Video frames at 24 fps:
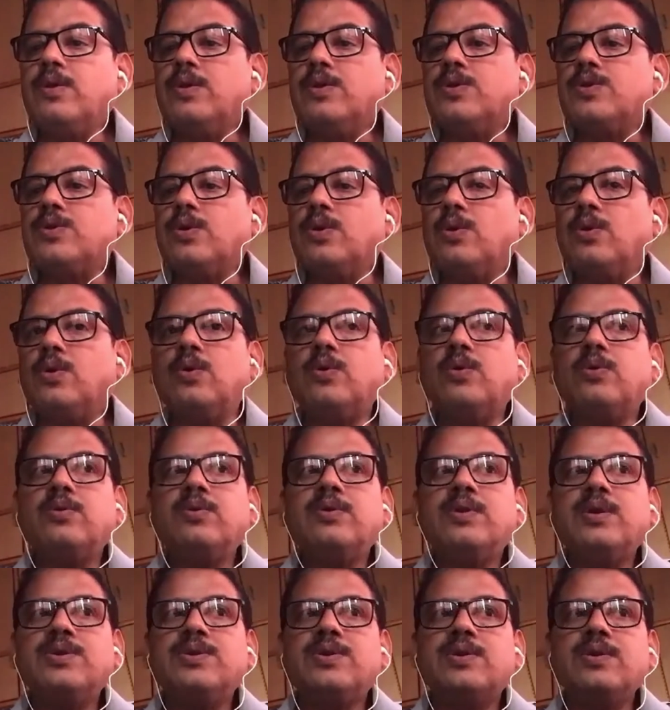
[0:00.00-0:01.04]
So
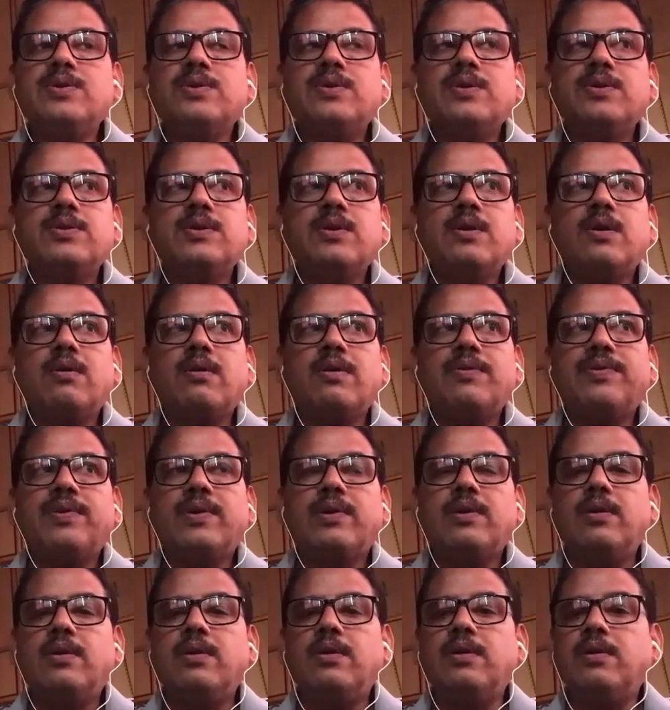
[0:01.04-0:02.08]
this is the
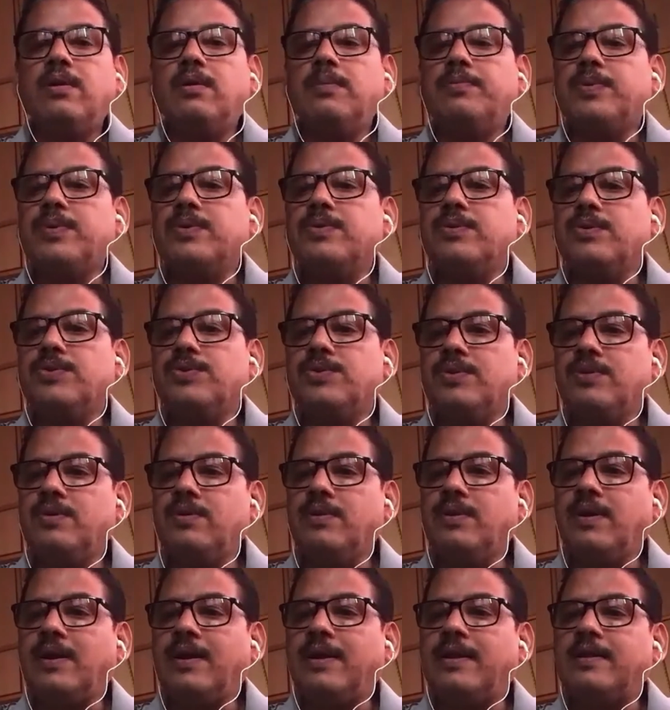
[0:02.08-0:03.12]
geographical
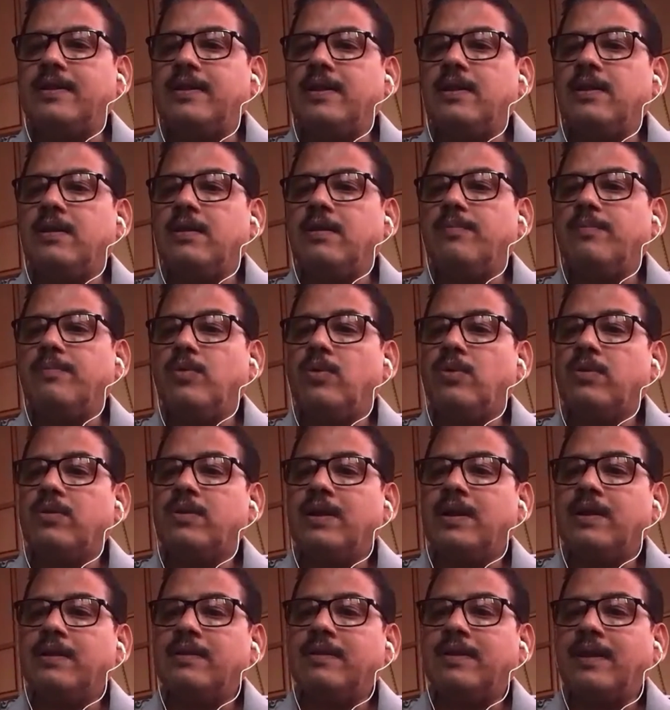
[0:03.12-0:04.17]
position, and then more
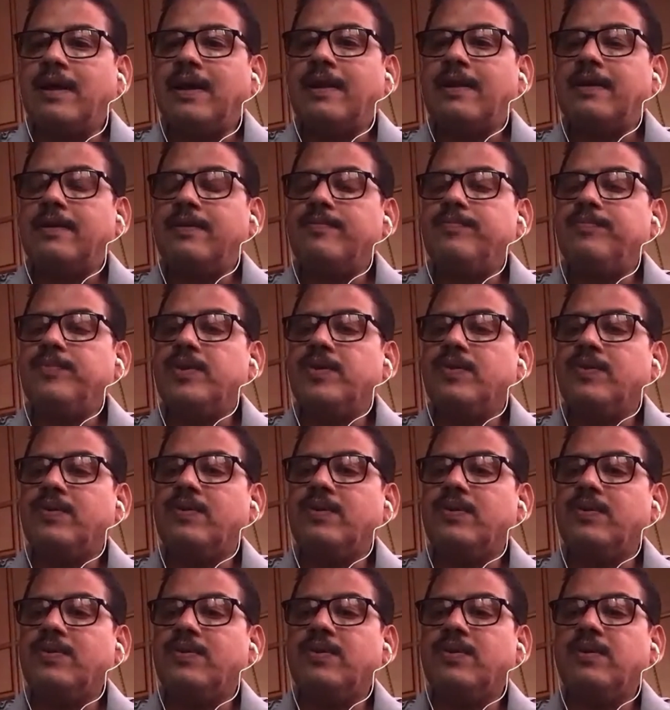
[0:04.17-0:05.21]
than that, this
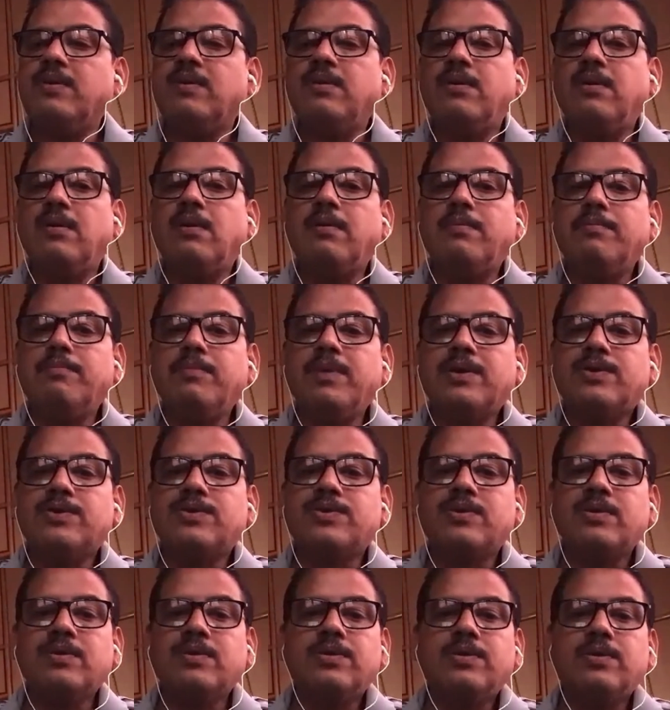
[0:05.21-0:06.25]
is a
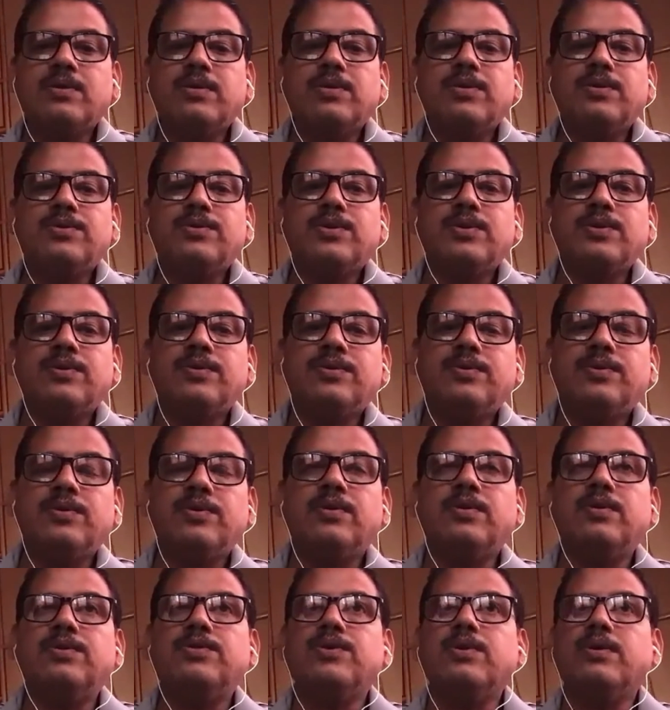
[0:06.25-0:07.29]
mixed
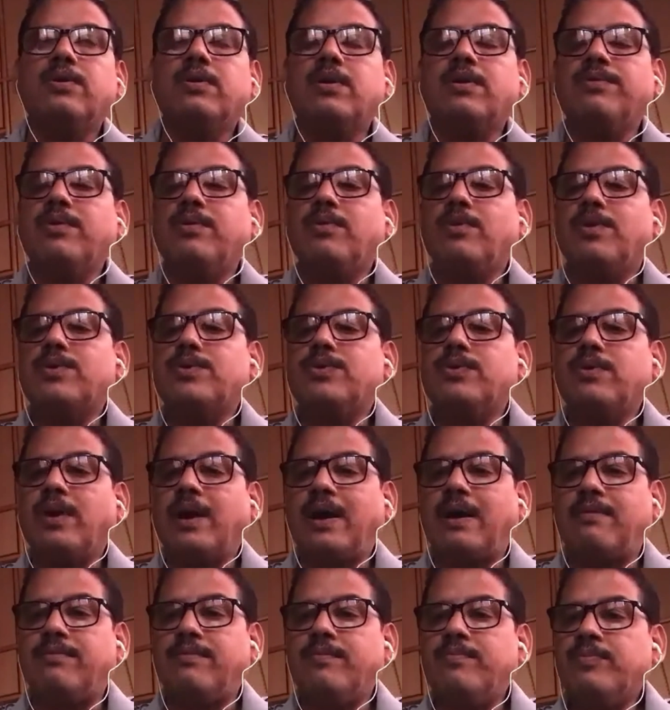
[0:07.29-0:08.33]
geography what you
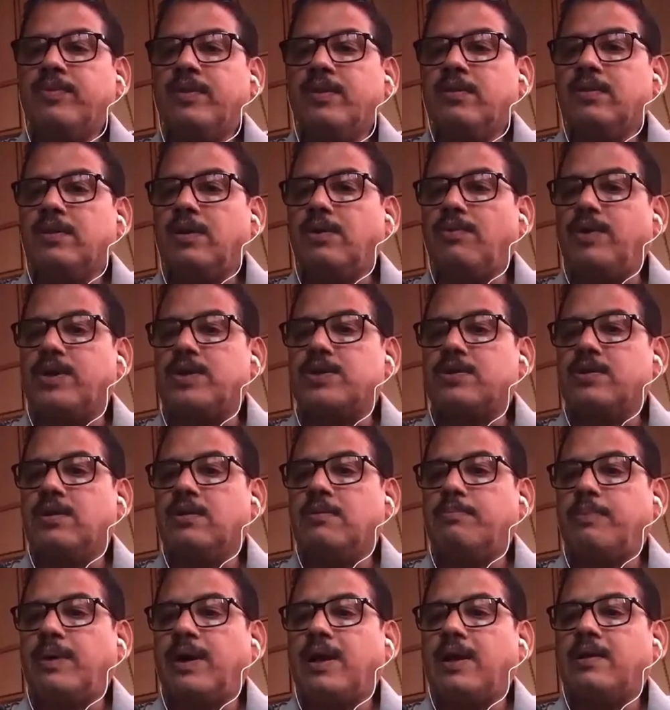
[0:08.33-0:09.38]
have. The western
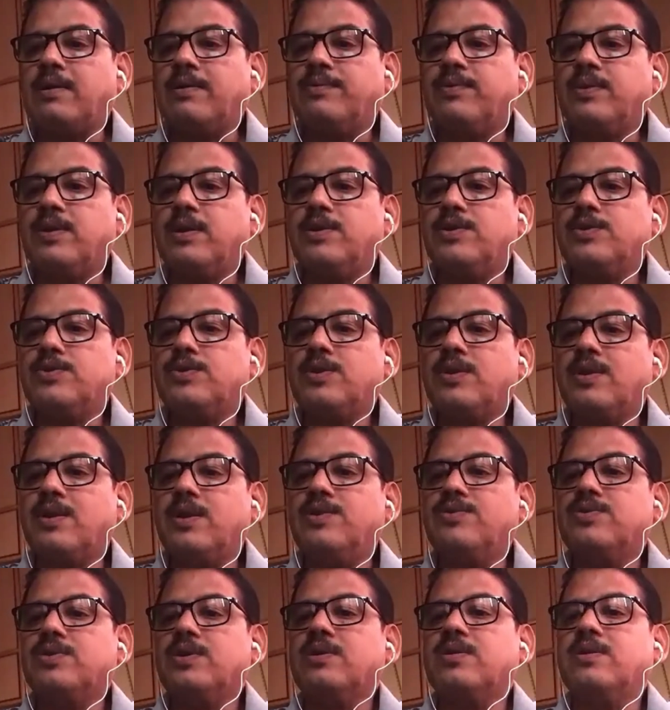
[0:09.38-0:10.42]
part of these
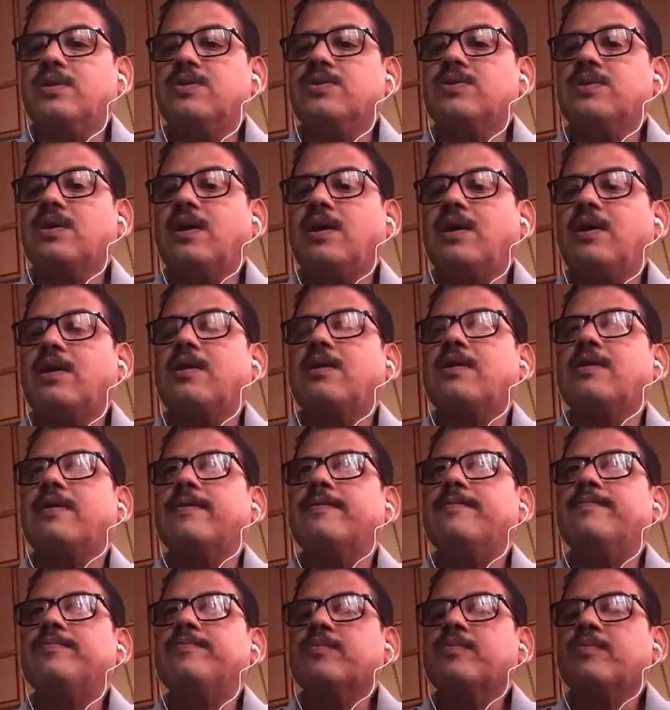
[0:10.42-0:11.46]
three cities are
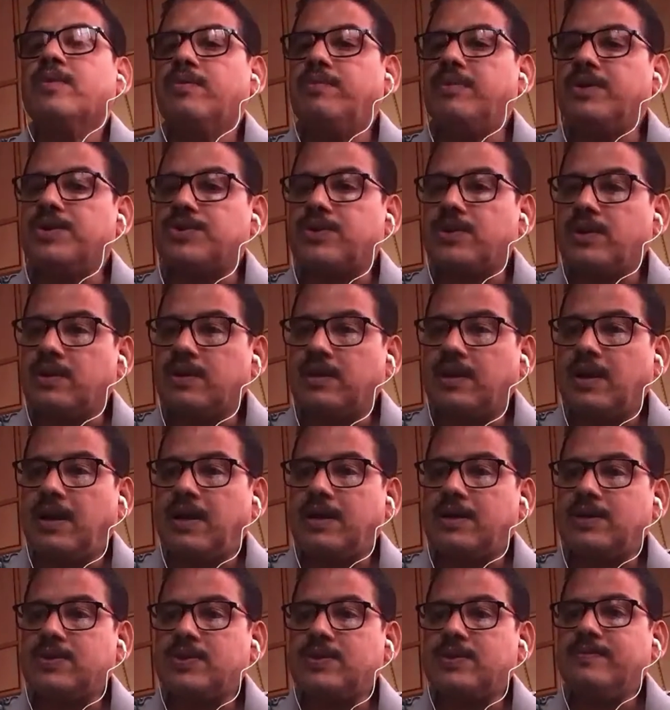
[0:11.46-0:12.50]
Western
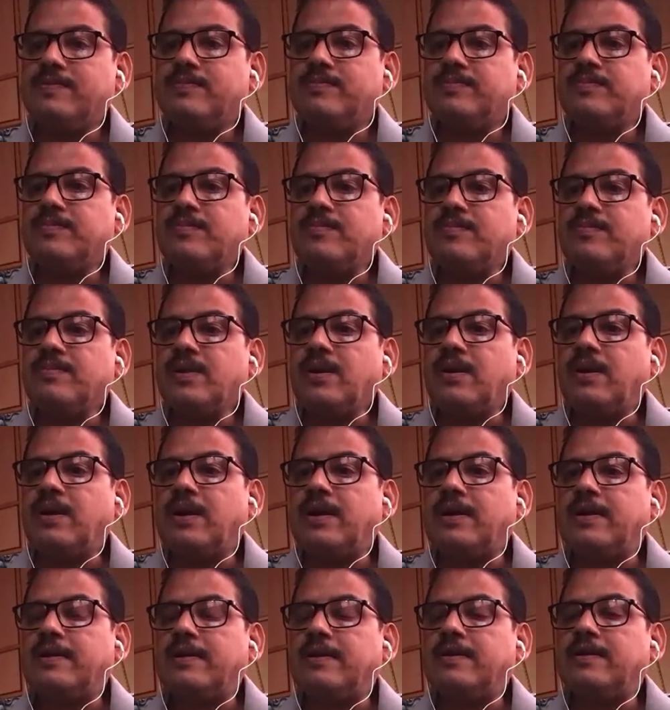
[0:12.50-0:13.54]
Ghats
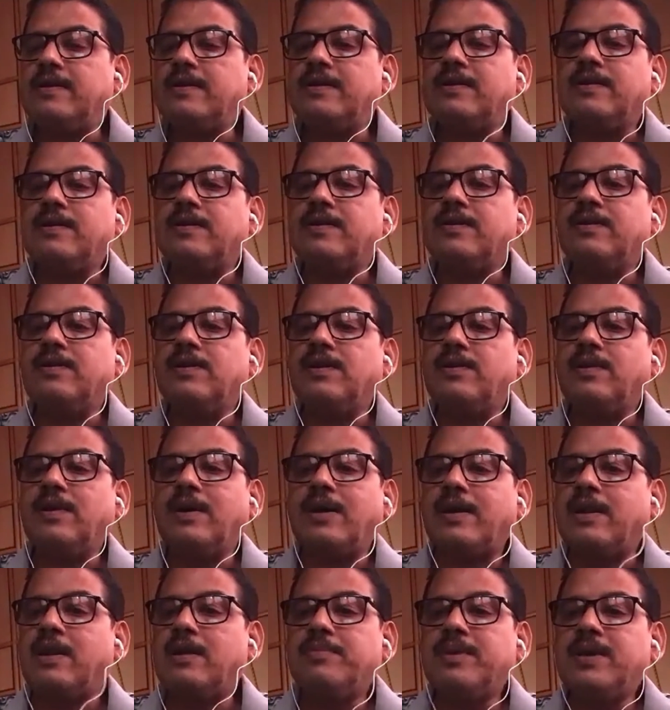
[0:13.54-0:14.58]
and the
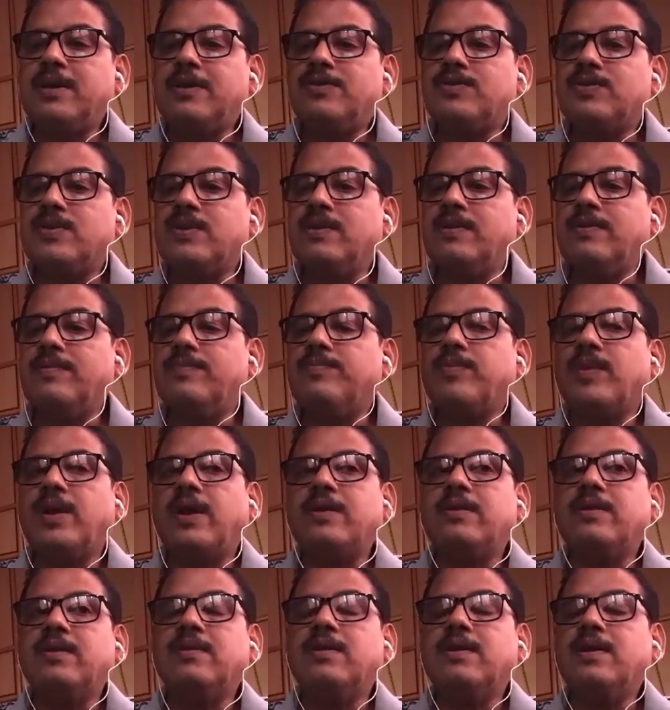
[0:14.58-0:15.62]
Arabian Sea,
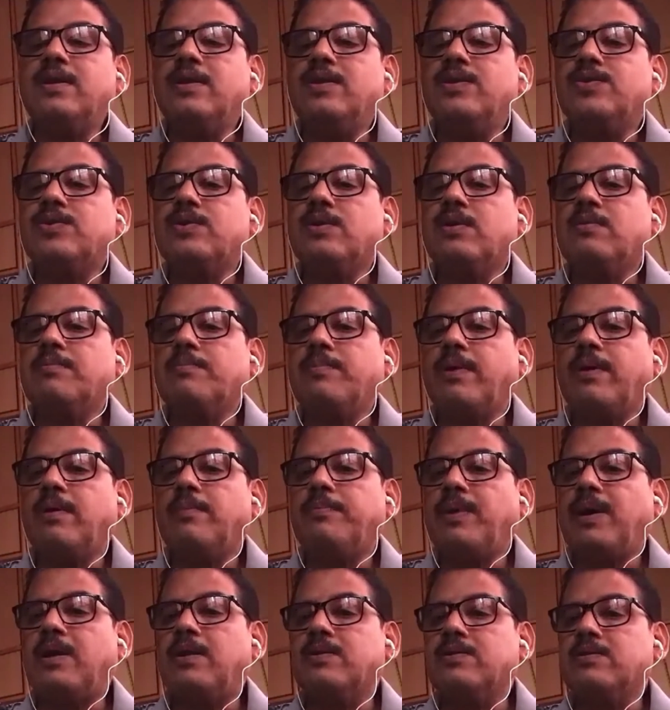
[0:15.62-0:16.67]
and then the eastern
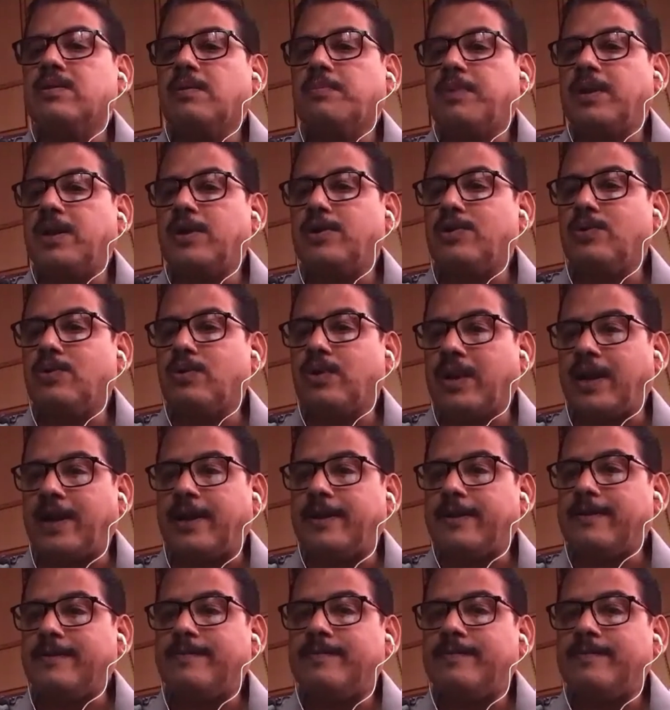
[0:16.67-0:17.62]
part is a plateau land.